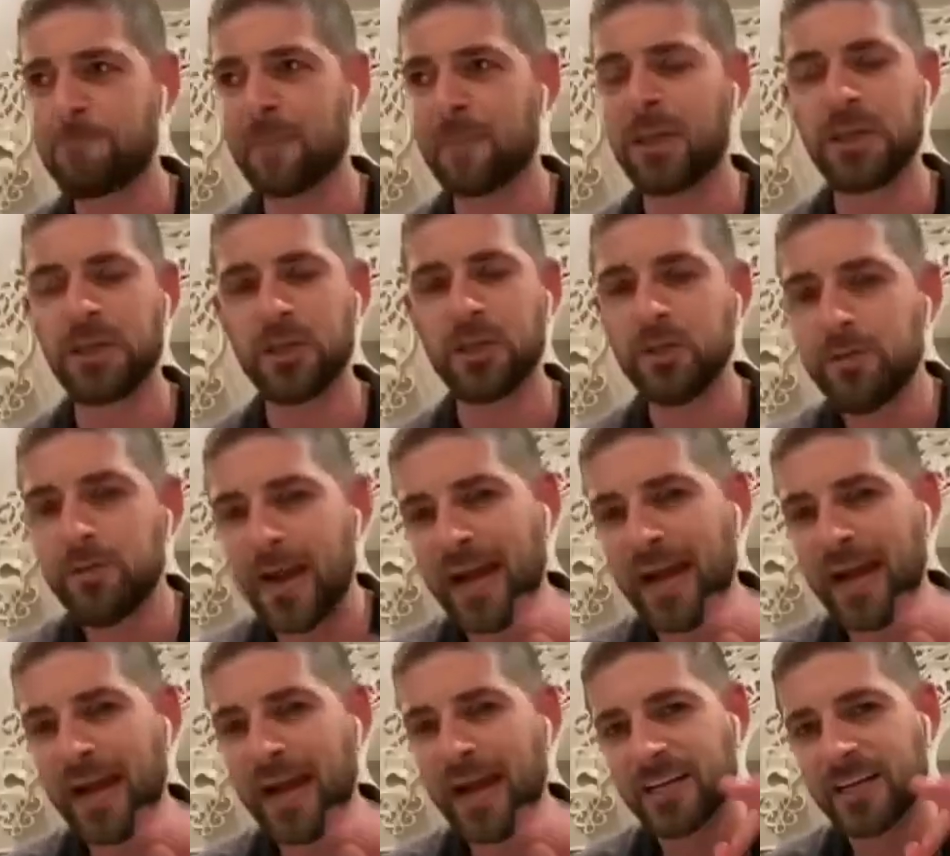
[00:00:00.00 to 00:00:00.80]
you
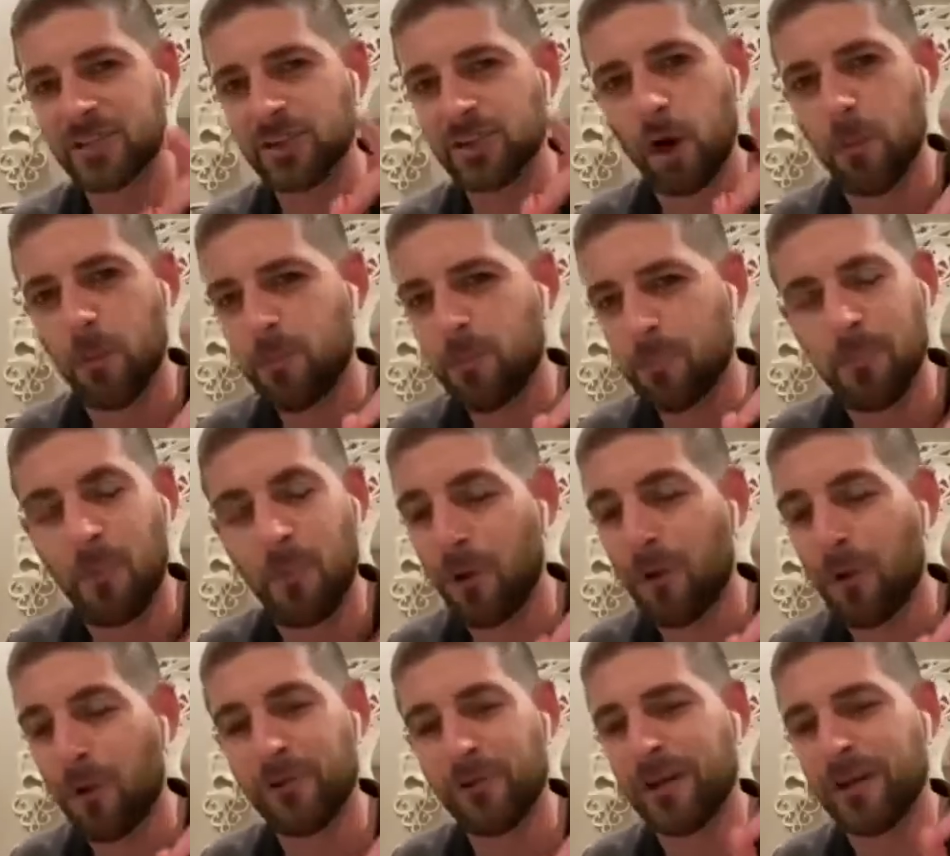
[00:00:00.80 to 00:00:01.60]
guys know
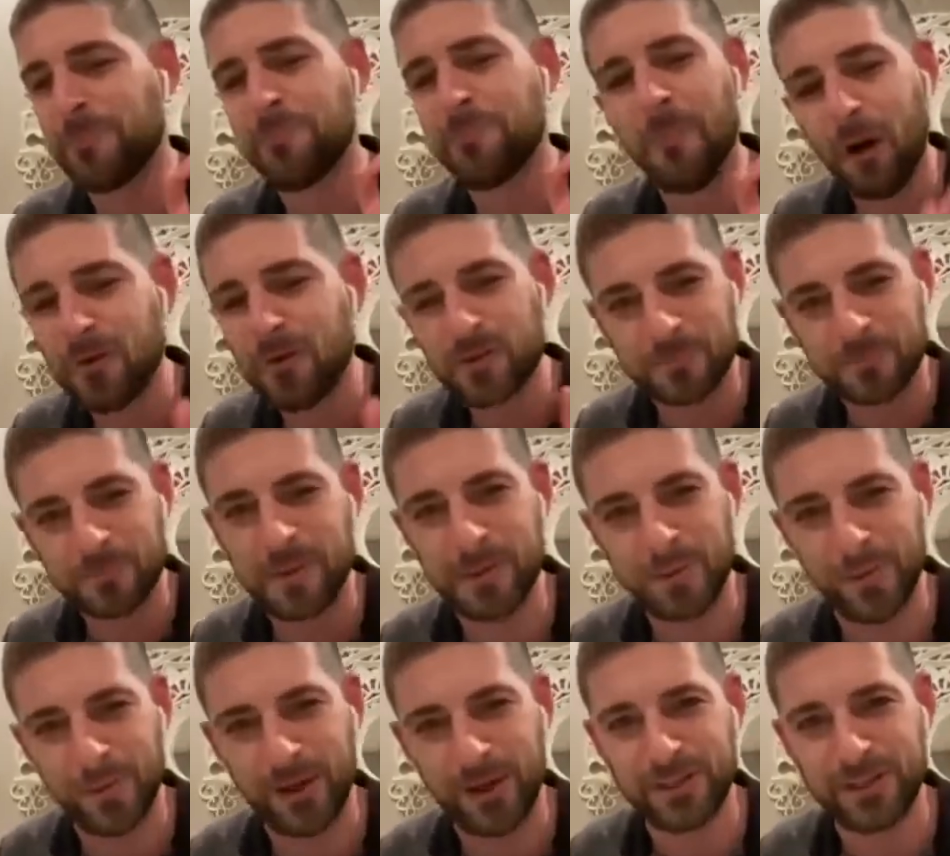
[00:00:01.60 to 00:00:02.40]
more than most
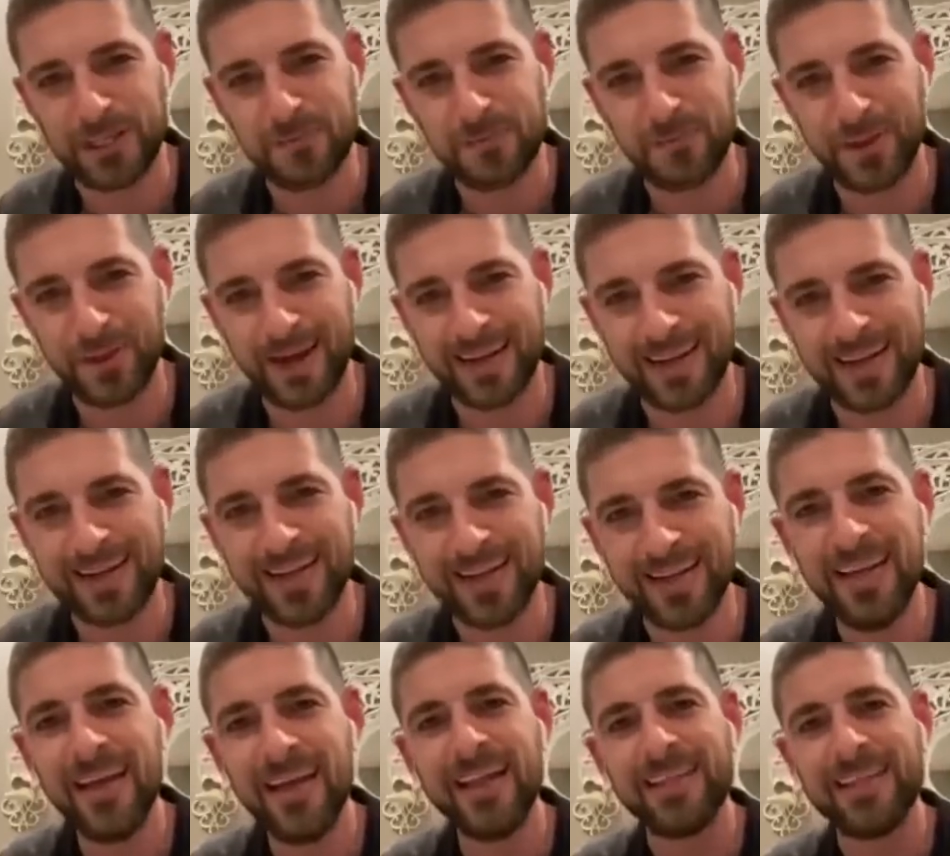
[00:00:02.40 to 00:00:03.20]
people on this planet
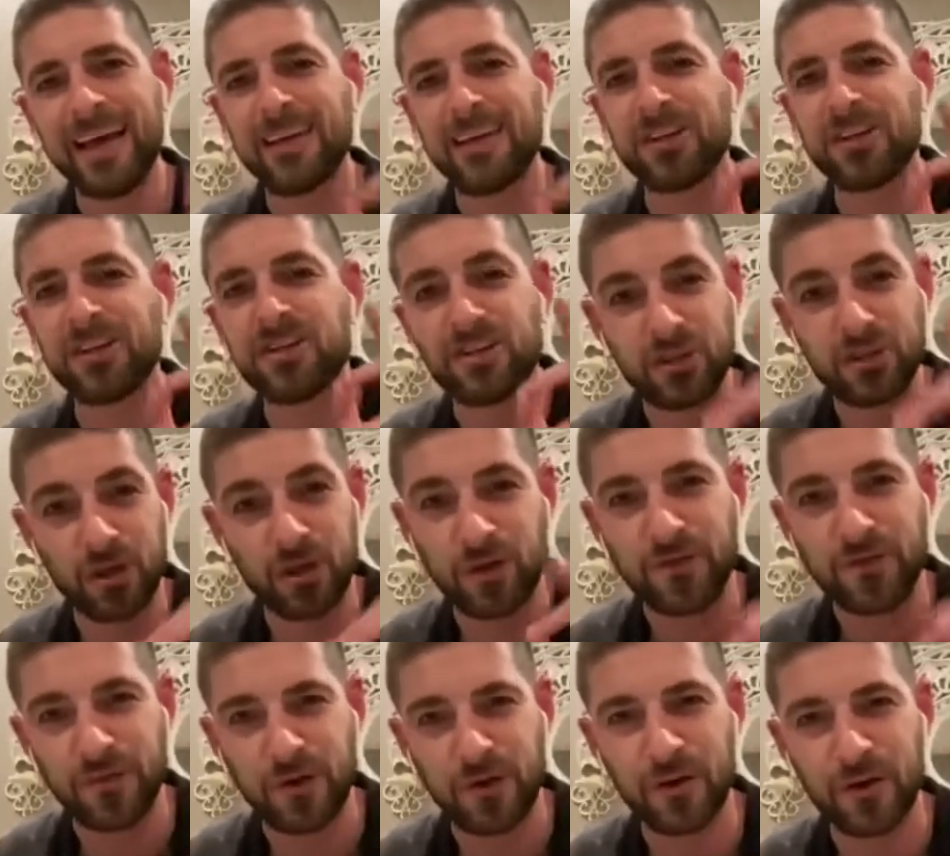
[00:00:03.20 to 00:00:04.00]
that a
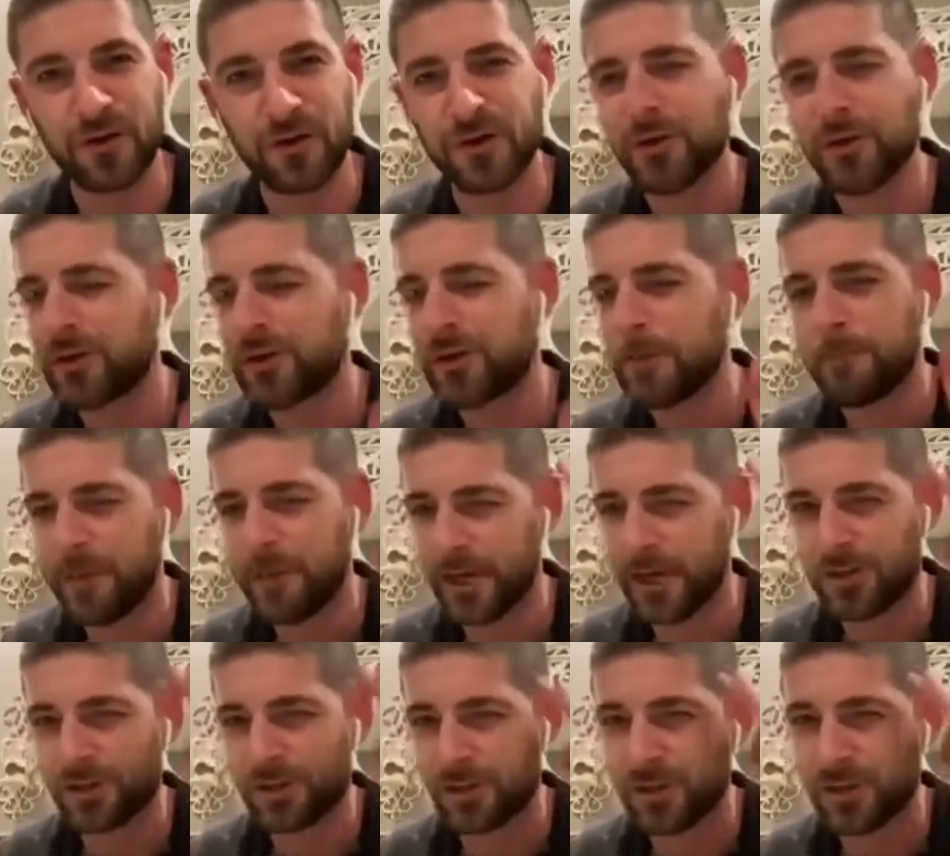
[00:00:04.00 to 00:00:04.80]
surfer, you can
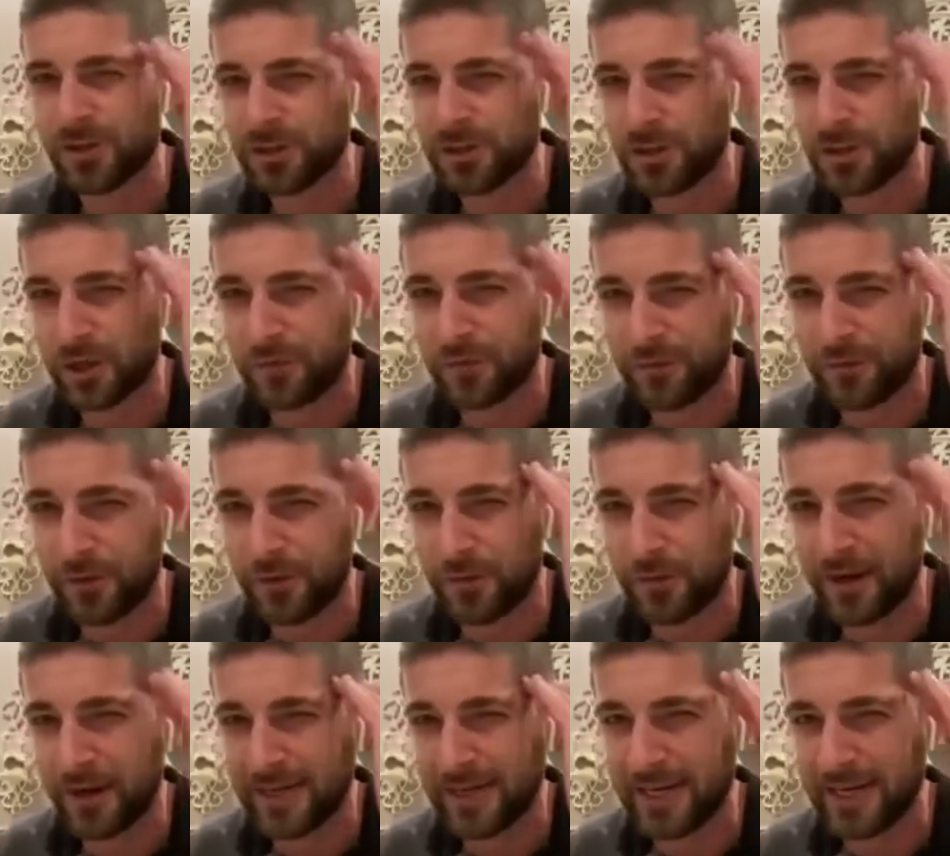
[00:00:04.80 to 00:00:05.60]
picture a surfer
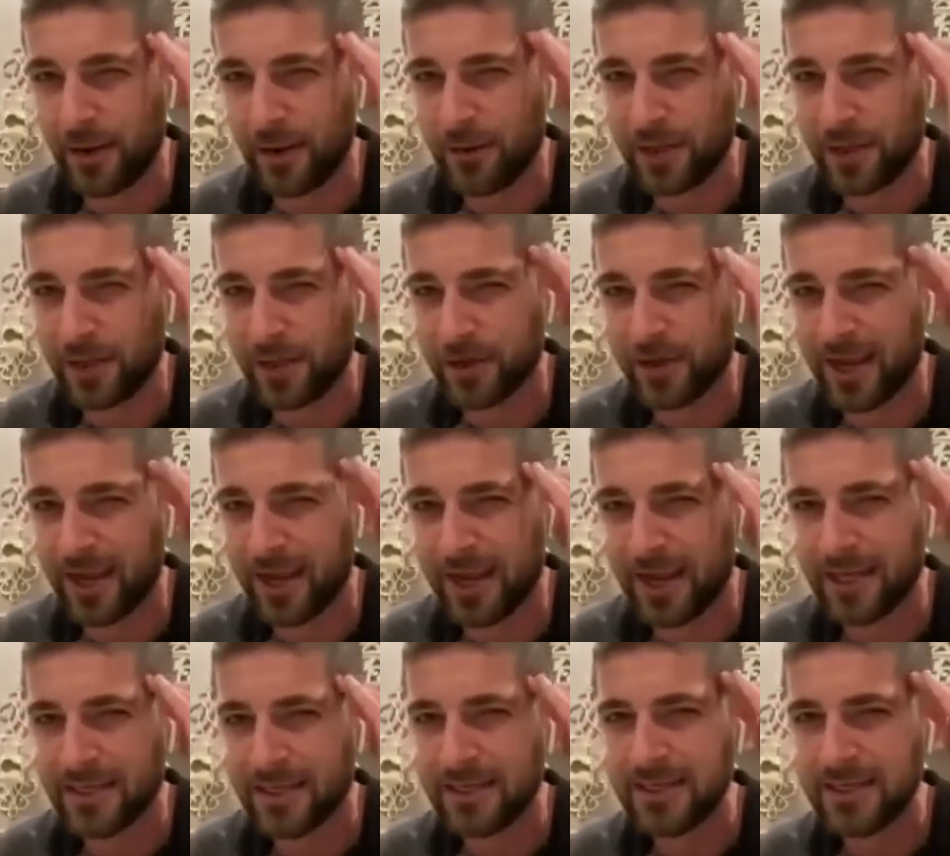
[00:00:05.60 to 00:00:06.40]
right now in your head.